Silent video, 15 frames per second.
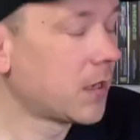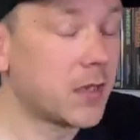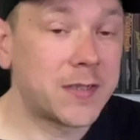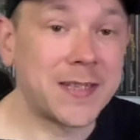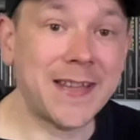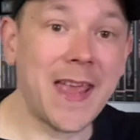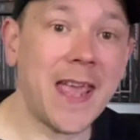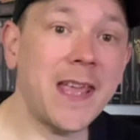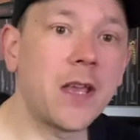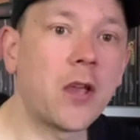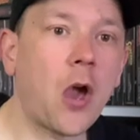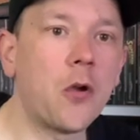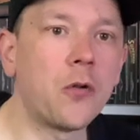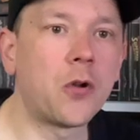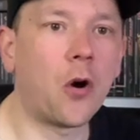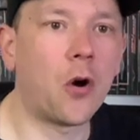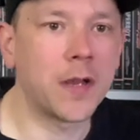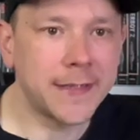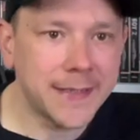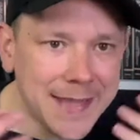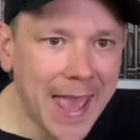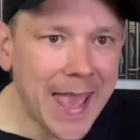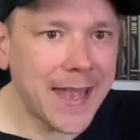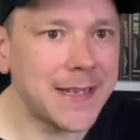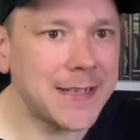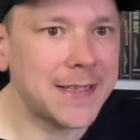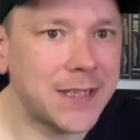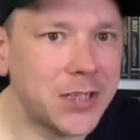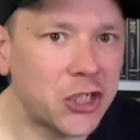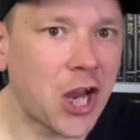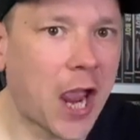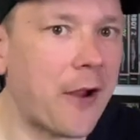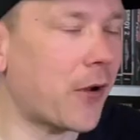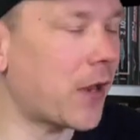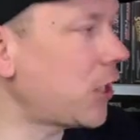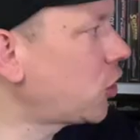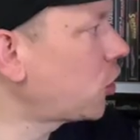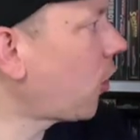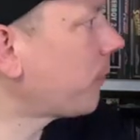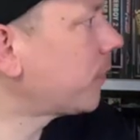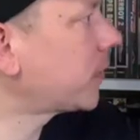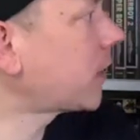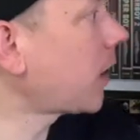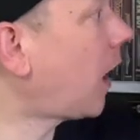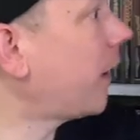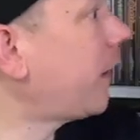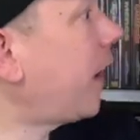So there you go, guys. There's the charity shops done.